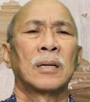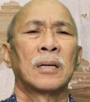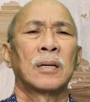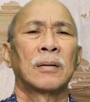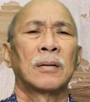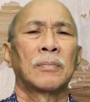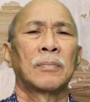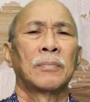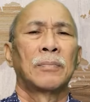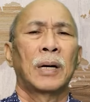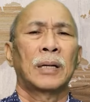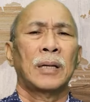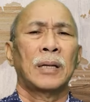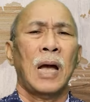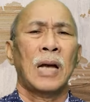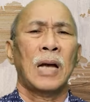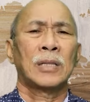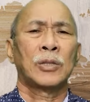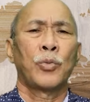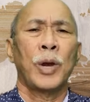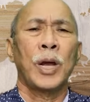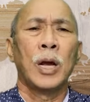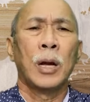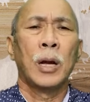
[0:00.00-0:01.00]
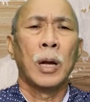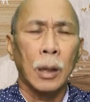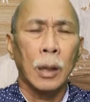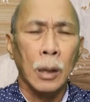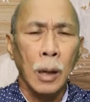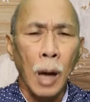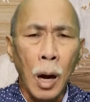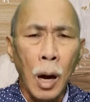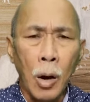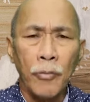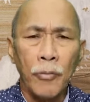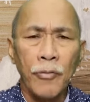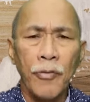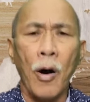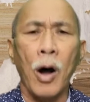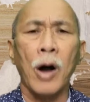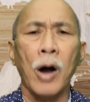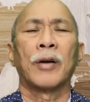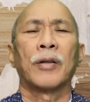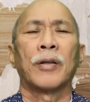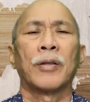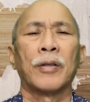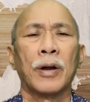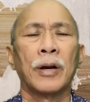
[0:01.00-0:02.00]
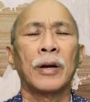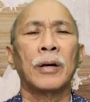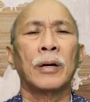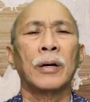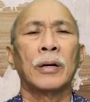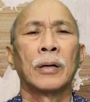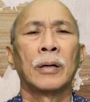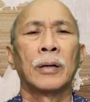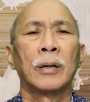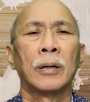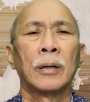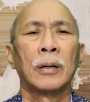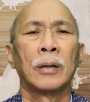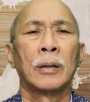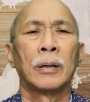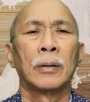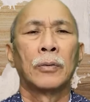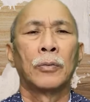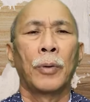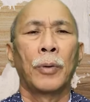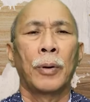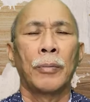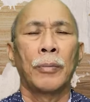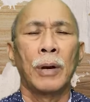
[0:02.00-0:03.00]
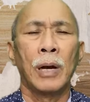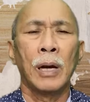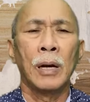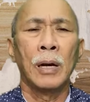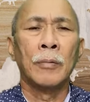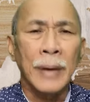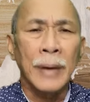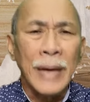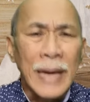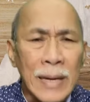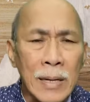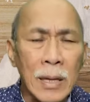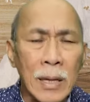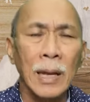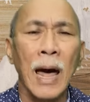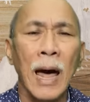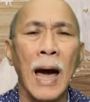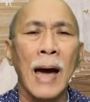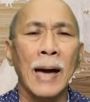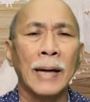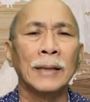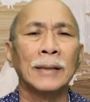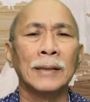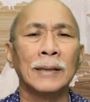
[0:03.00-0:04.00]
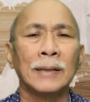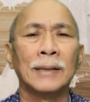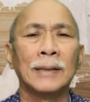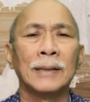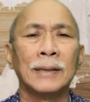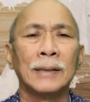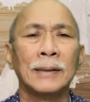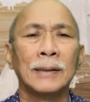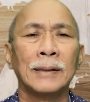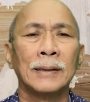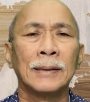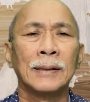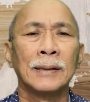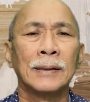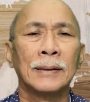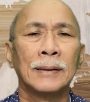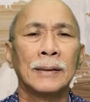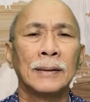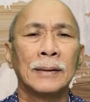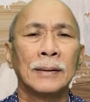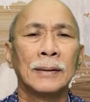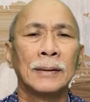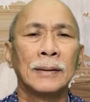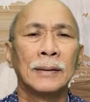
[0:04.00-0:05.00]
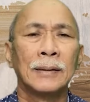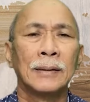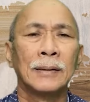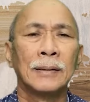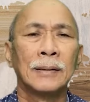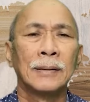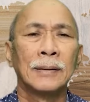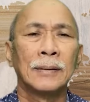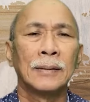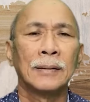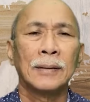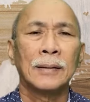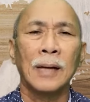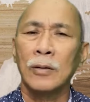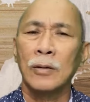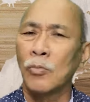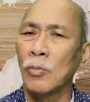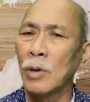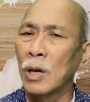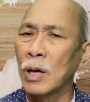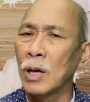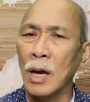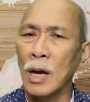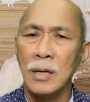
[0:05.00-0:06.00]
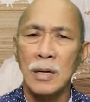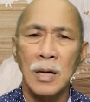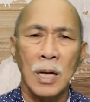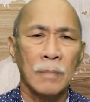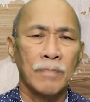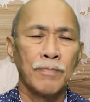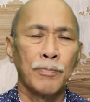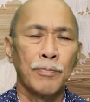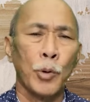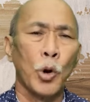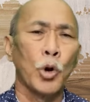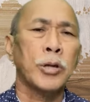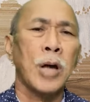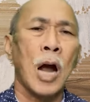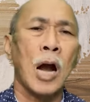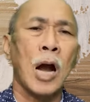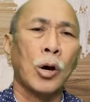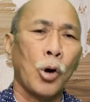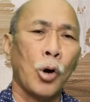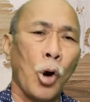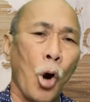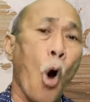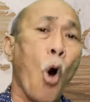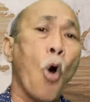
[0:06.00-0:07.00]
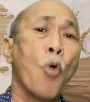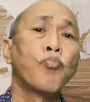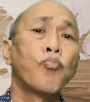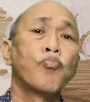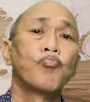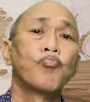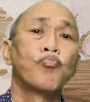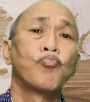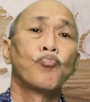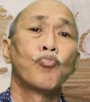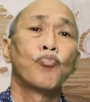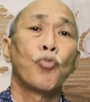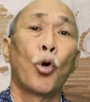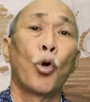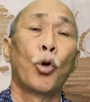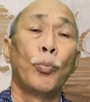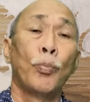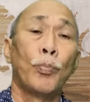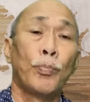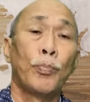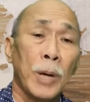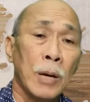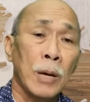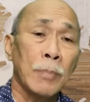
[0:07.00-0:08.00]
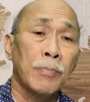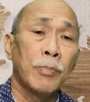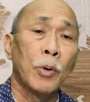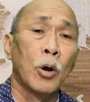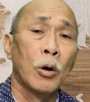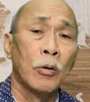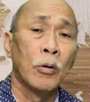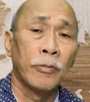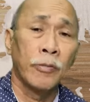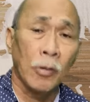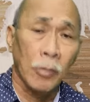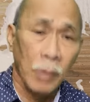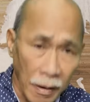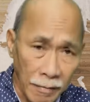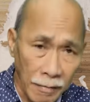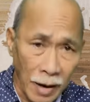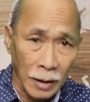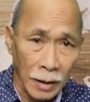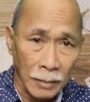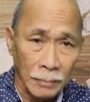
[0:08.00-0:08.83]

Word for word: but as we grow farther, we will realize that we cannot put our hope on people forever.